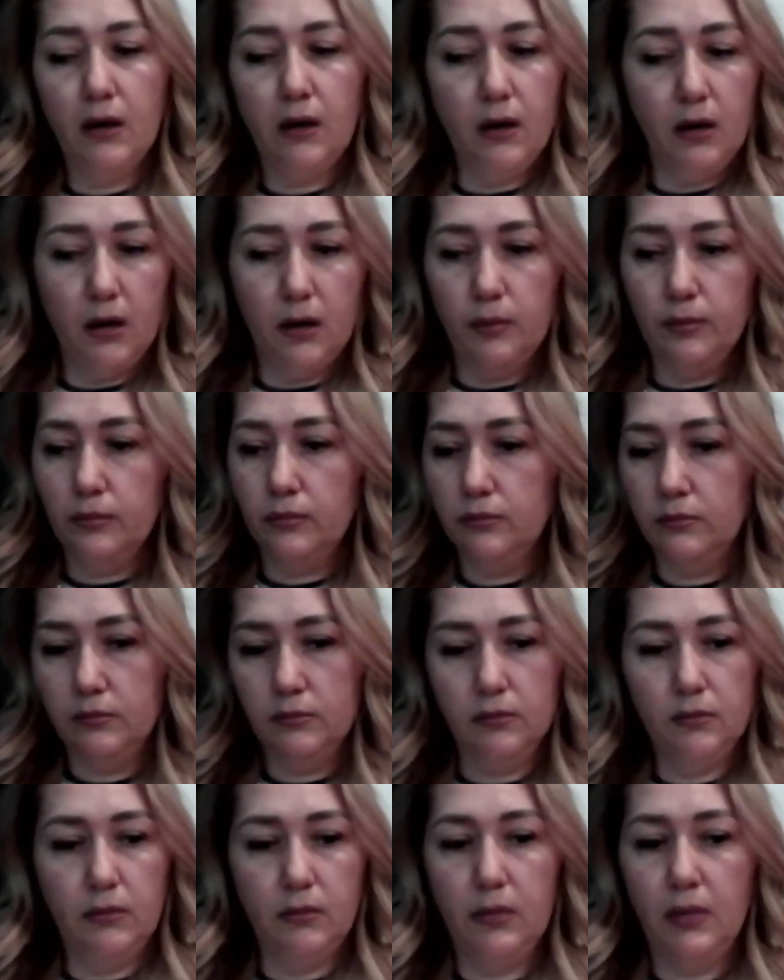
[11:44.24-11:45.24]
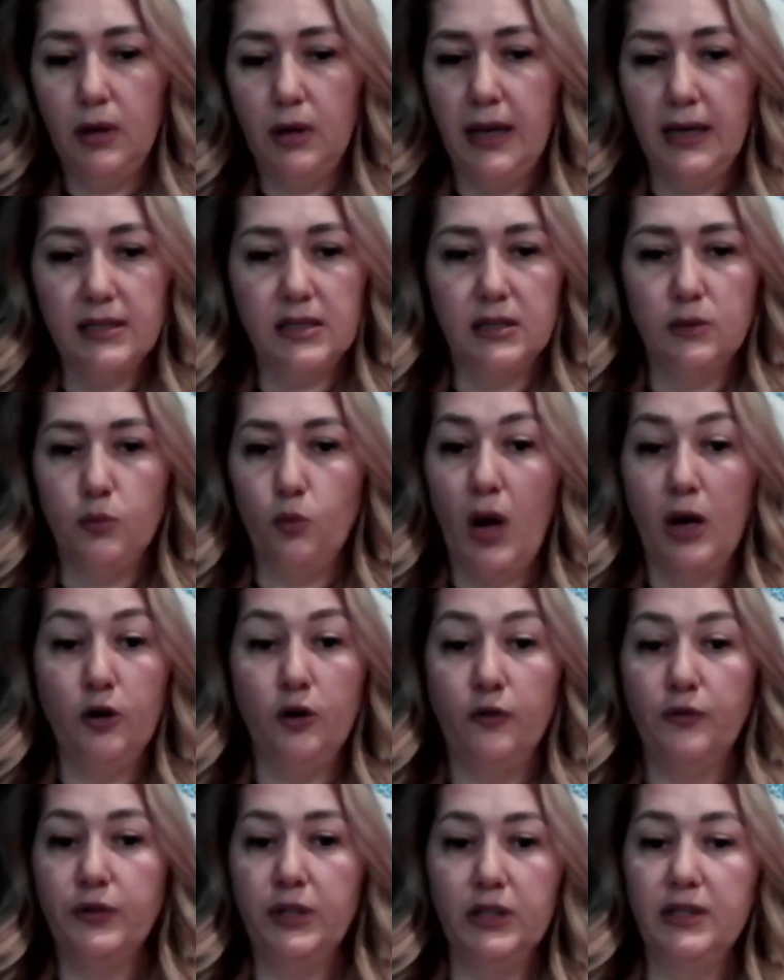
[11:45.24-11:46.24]
um as one
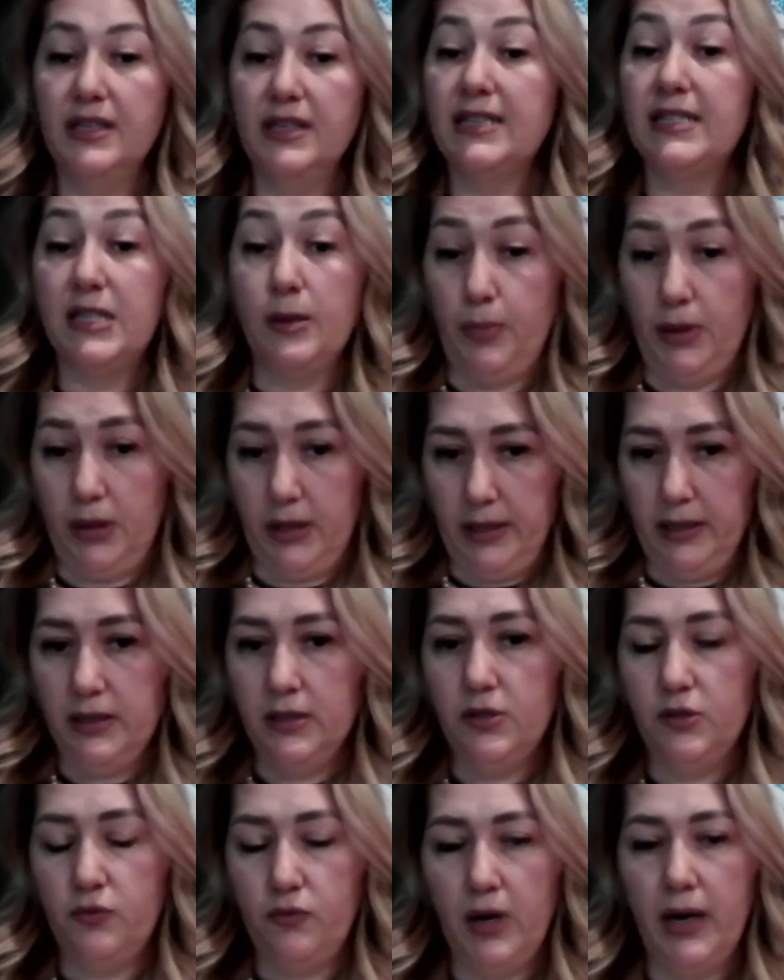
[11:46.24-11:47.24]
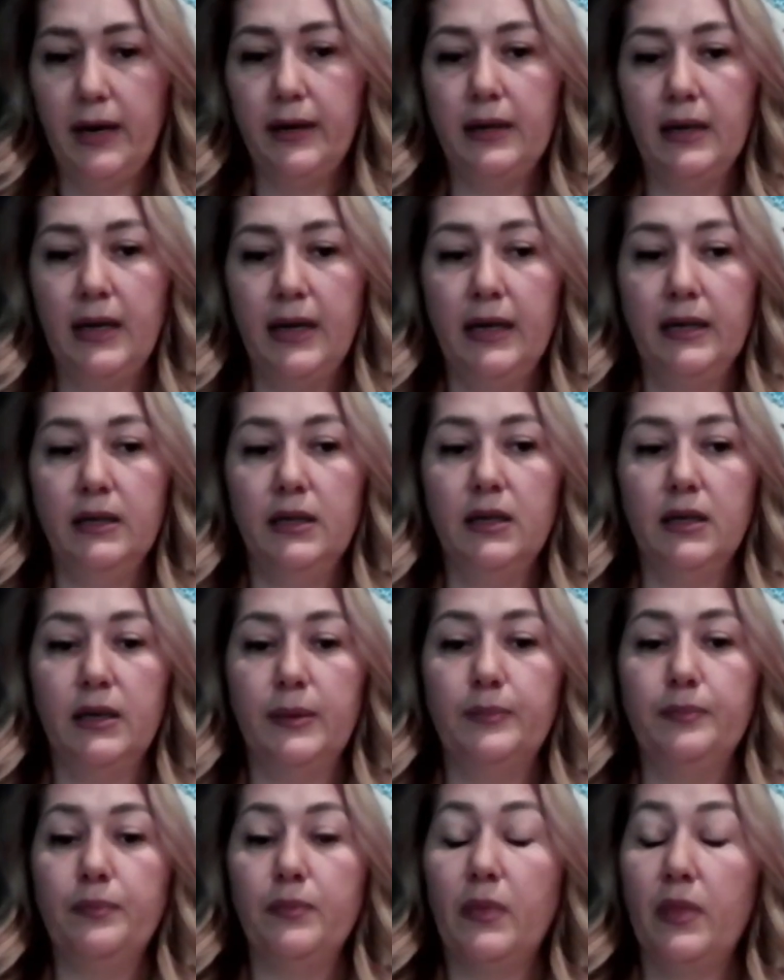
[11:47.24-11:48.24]
of the disciplines, right? And
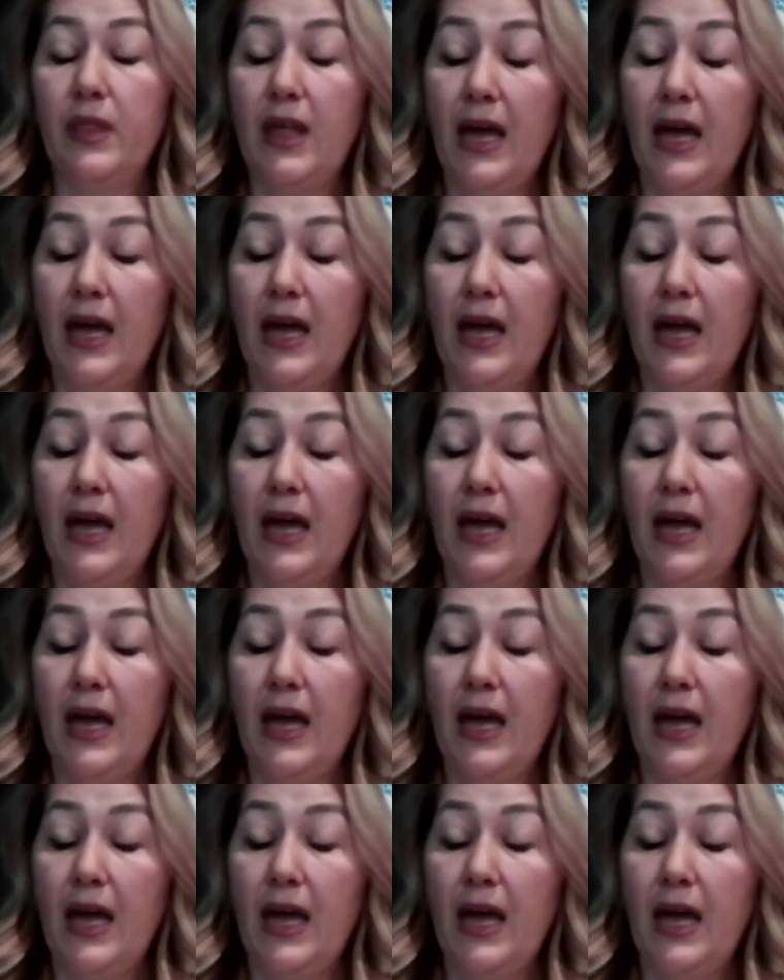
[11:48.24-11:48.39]
um,